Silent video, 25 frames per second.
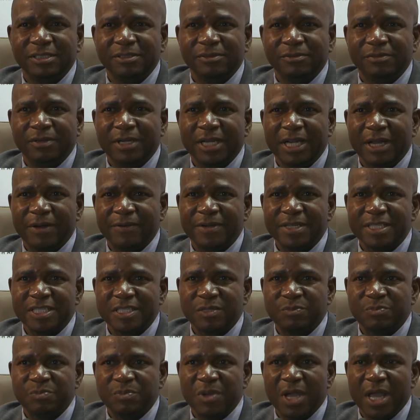When I
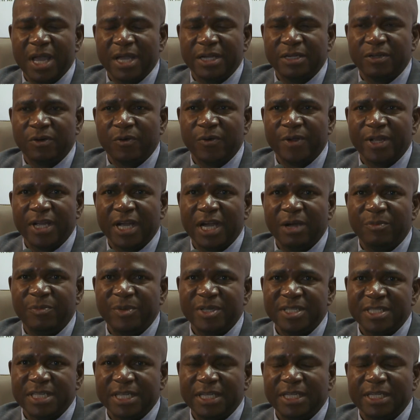was growing
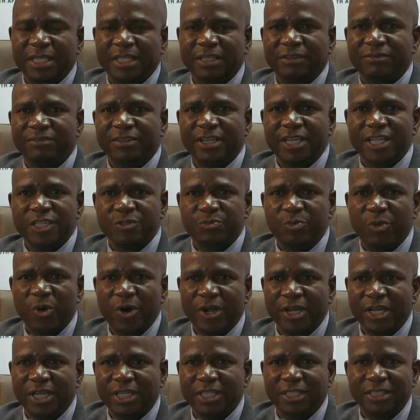up as a little village
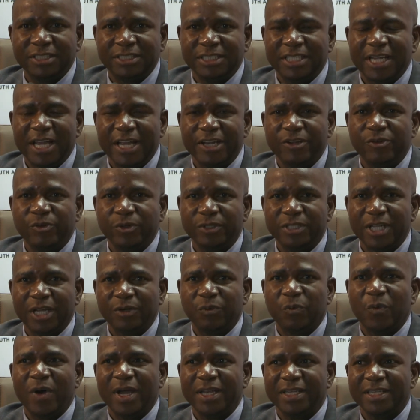boy, little did I know
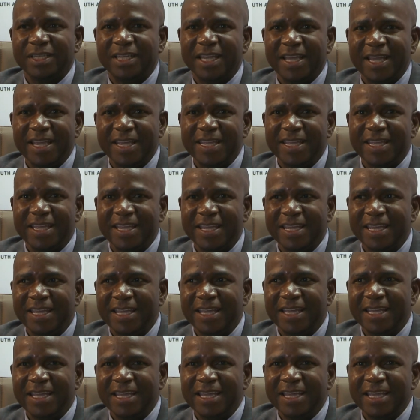that one day
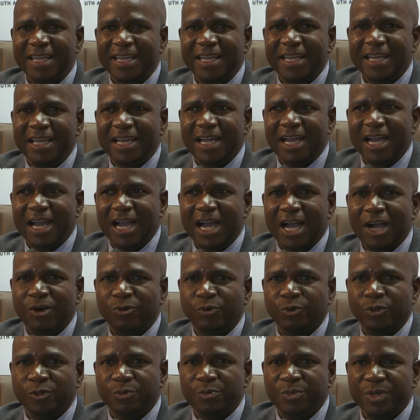I
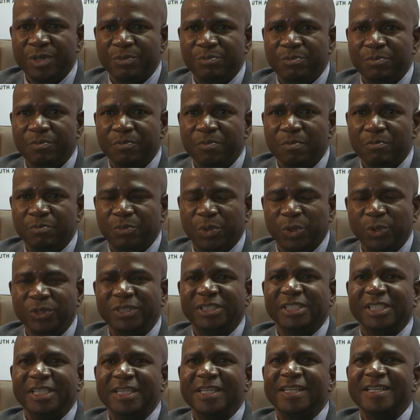would be
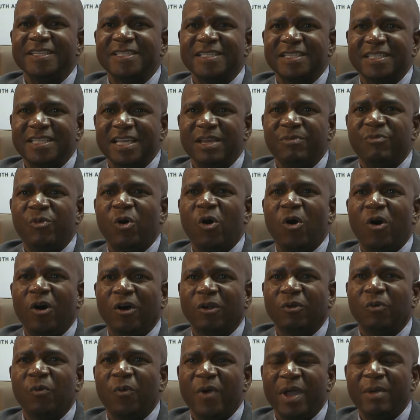put in the same
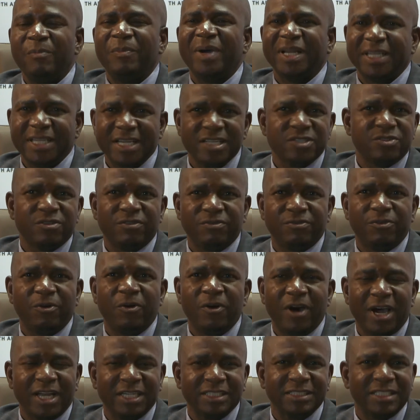hall where matters of
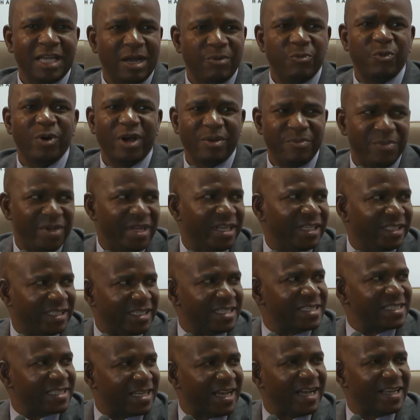O.R. Tambo are being
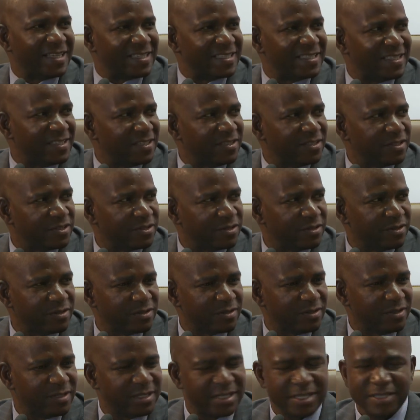discussed.
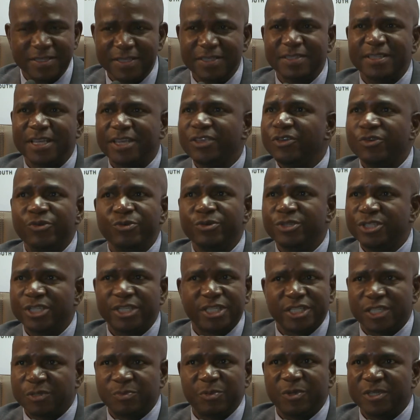So this is a huge
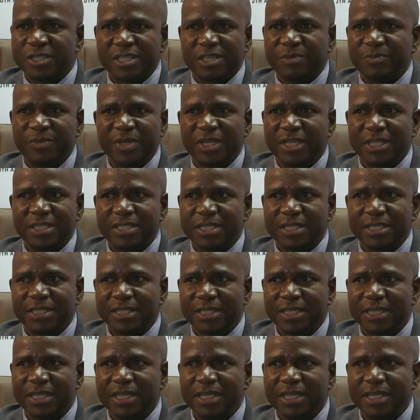responsibility.